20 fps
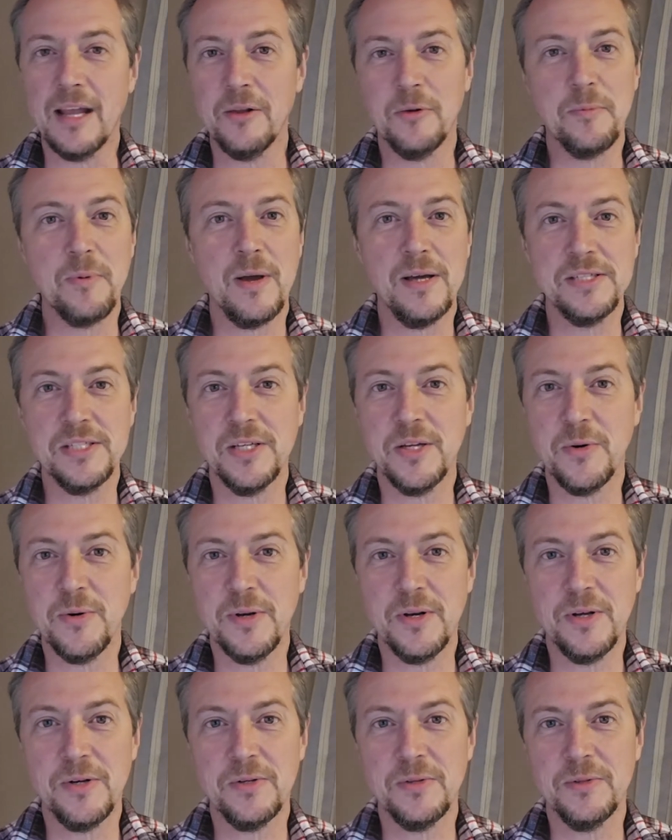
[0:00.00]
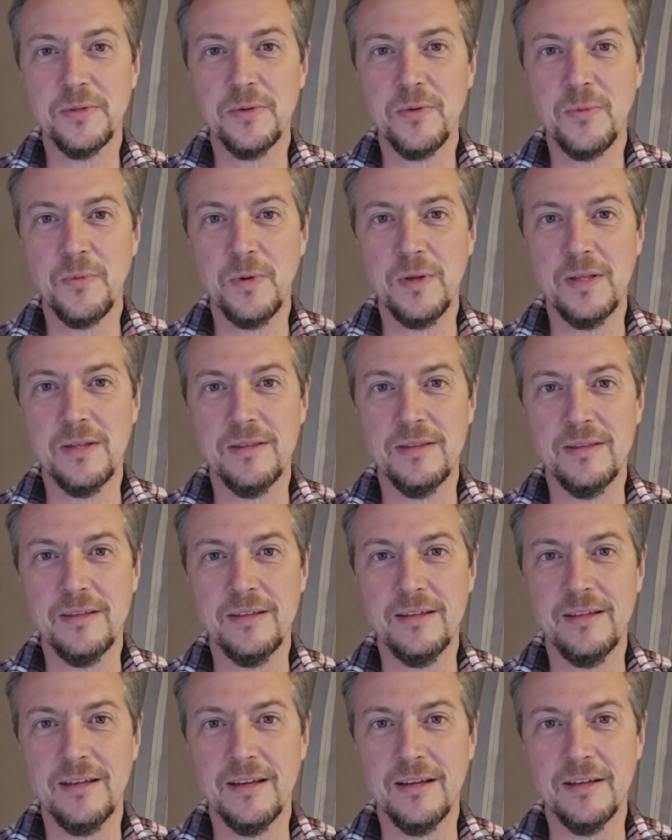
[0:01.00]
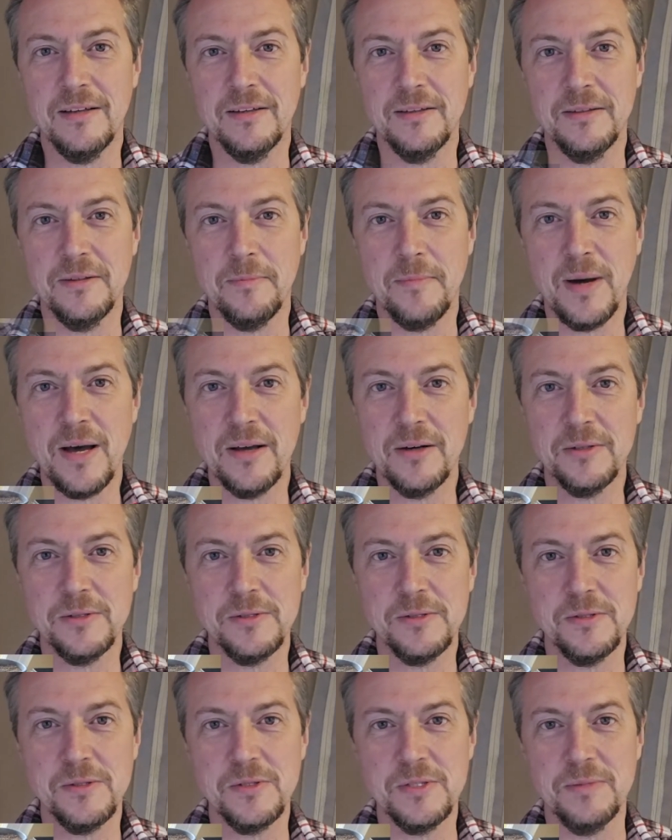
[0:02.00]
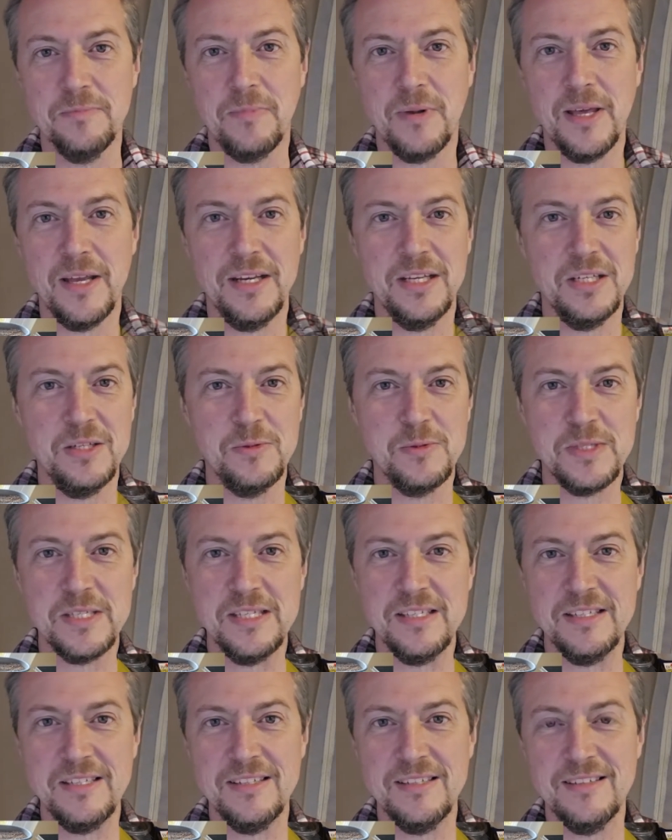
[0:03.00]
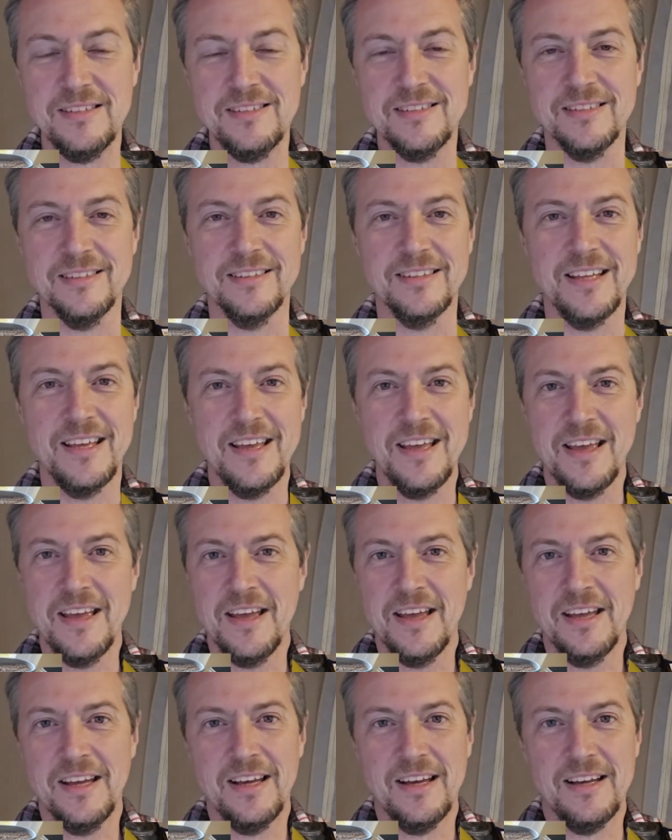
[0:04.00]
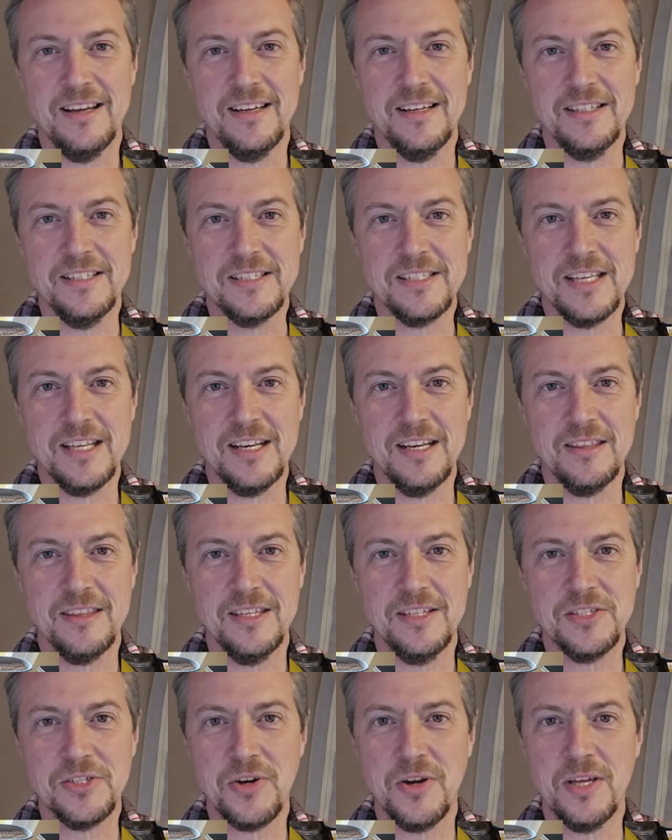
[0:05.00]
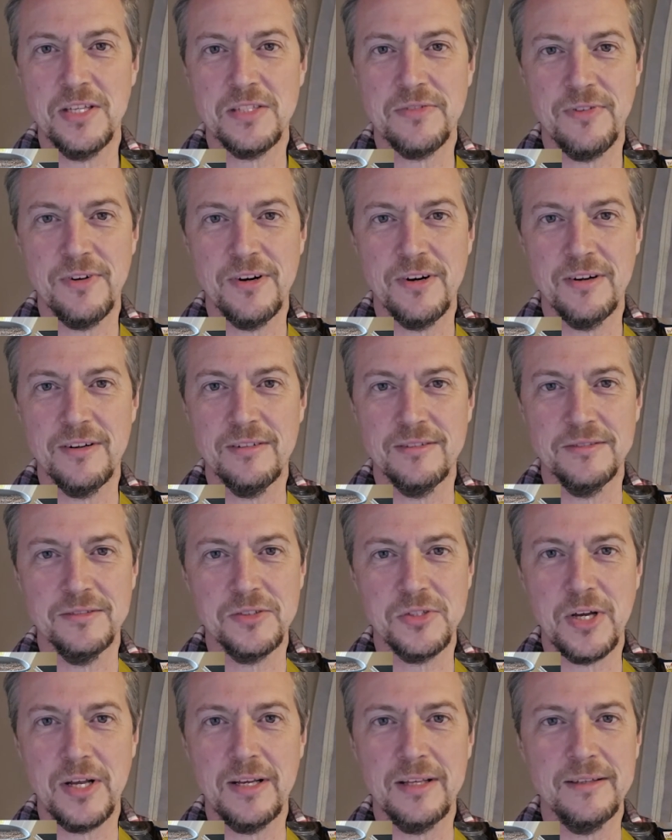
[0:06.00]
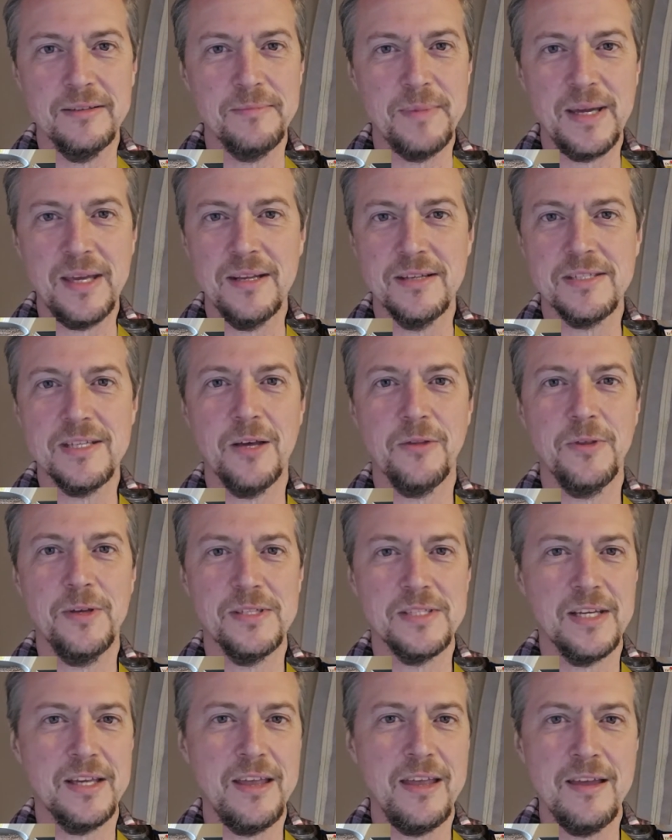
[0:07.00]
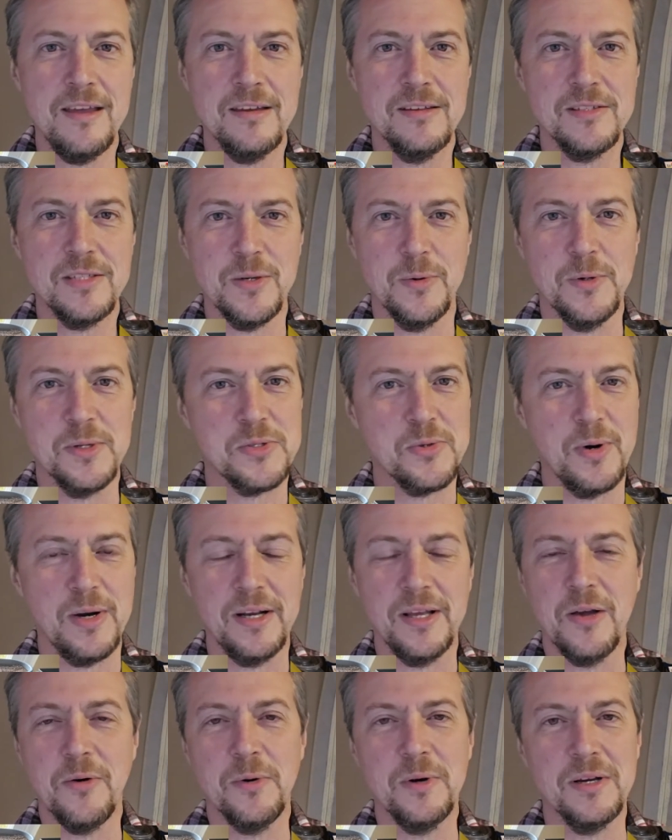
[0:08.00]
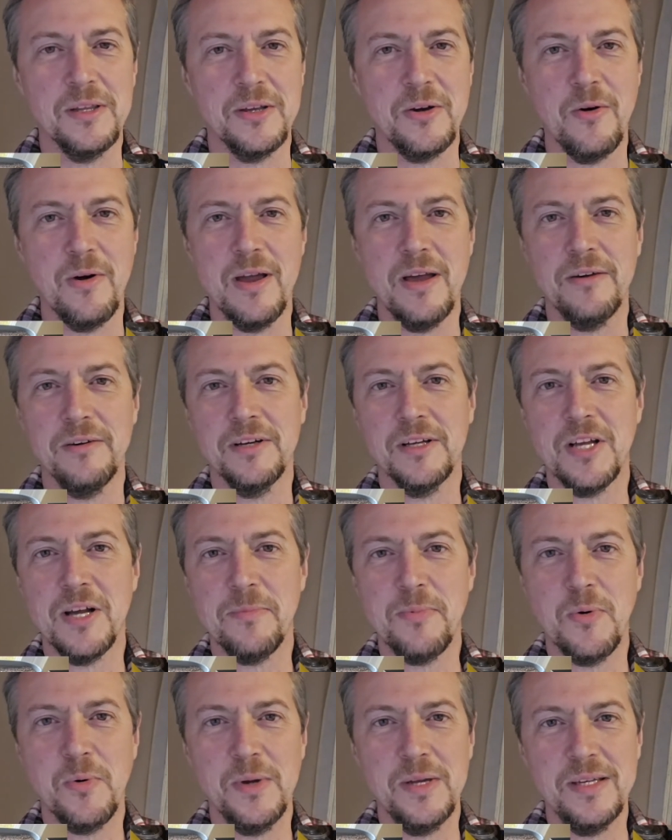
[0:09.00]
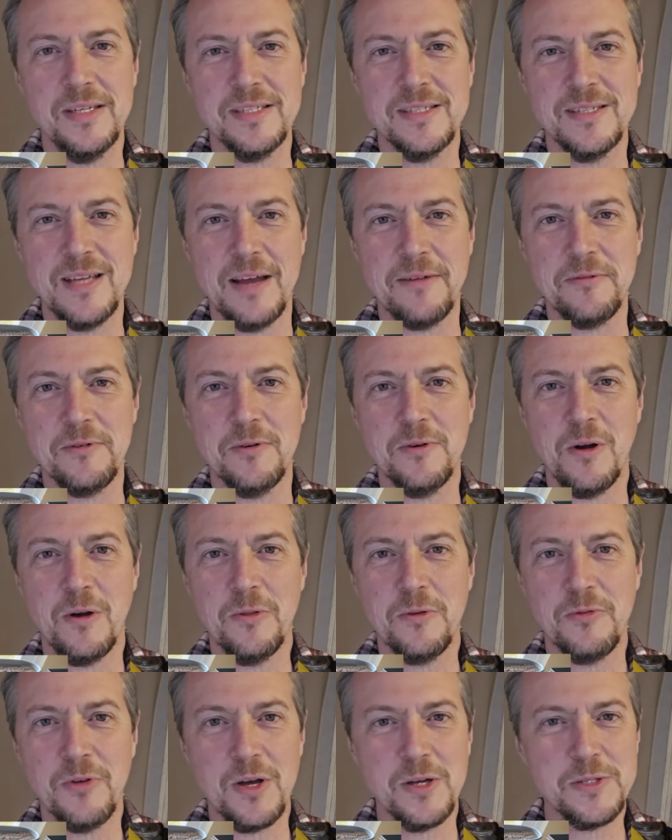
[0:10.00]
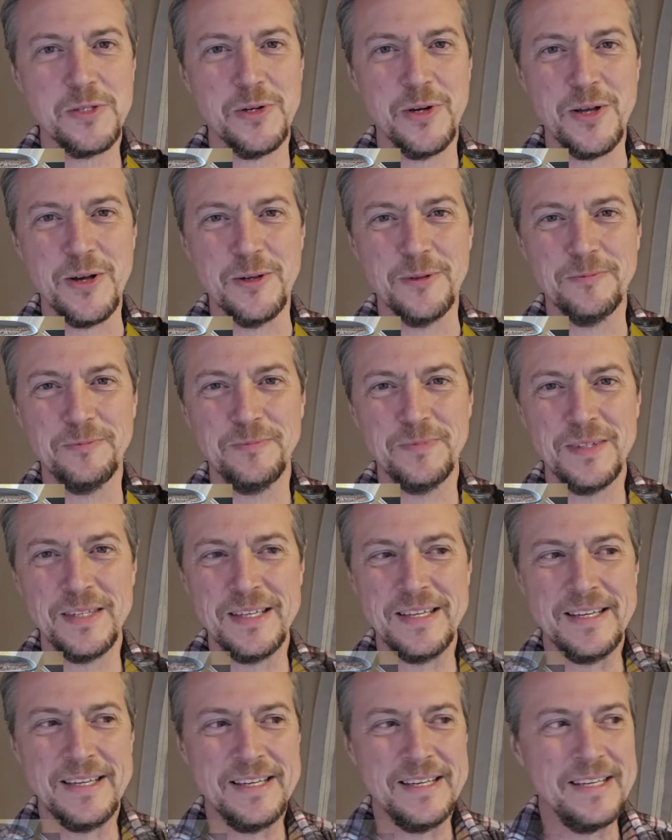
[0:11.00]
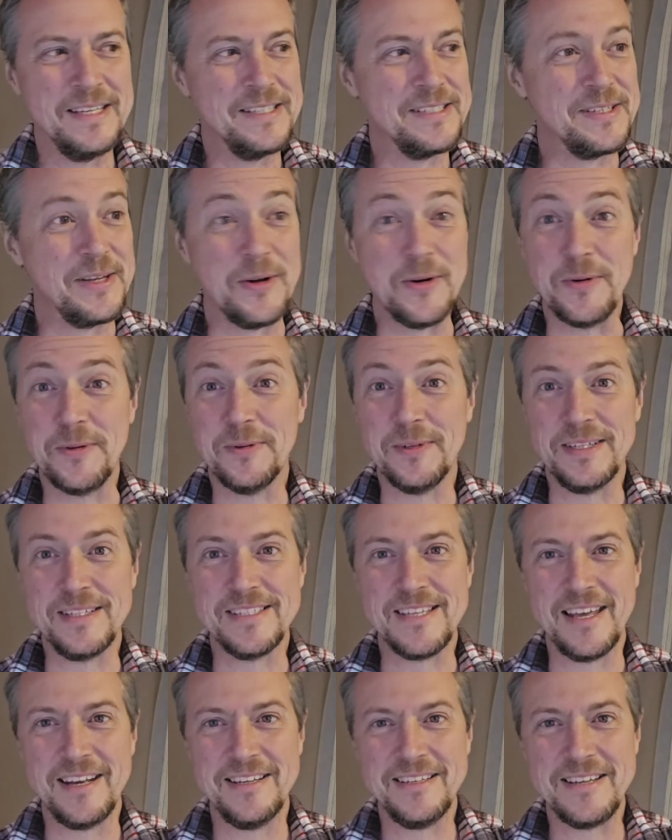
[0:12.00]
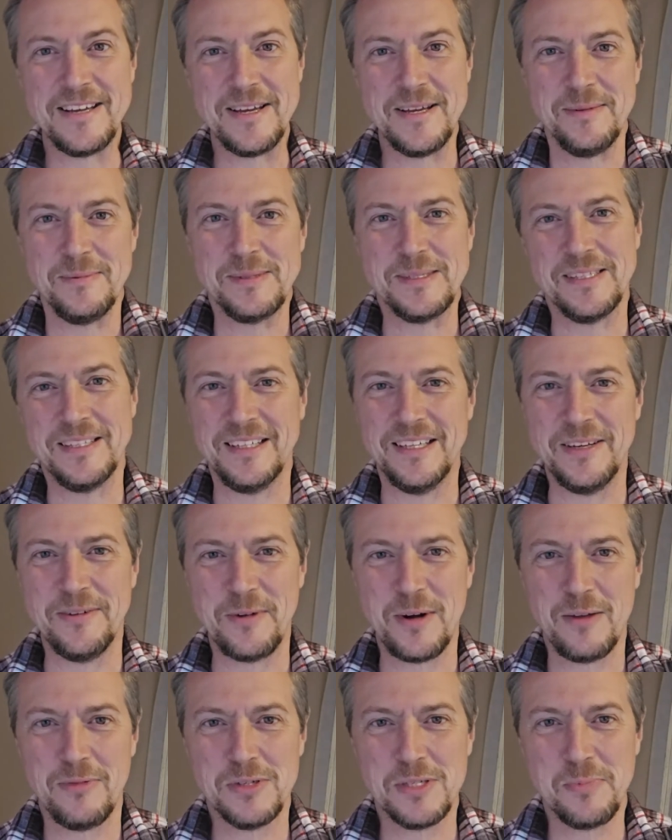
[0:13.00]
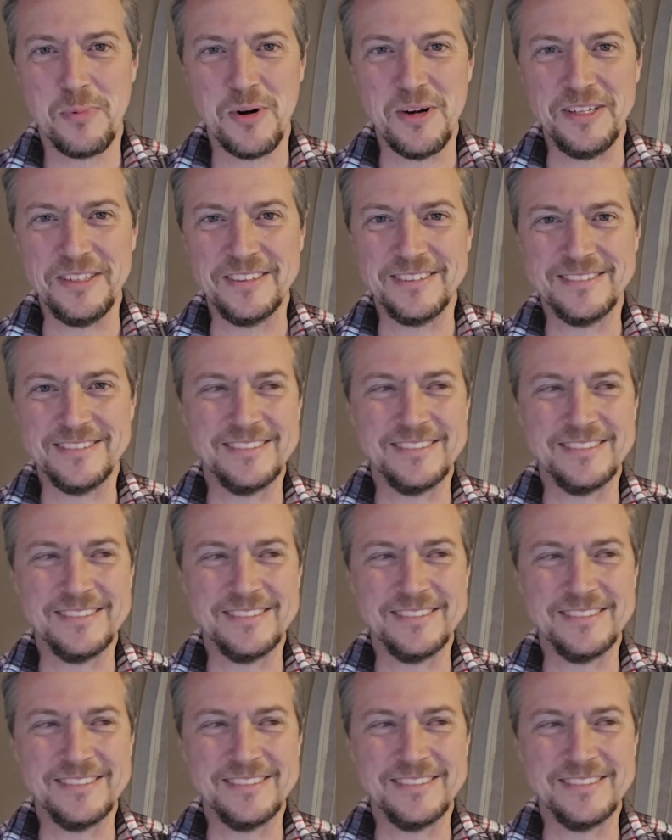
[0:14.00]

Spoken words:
a little project going on with the bottles and planting new seeds, and just getting things transferred and trying to make it as healthy as I can so it's ready to go into the ground in a couple weeks after all the frosts are gone. So exciting times, getting ready for spring.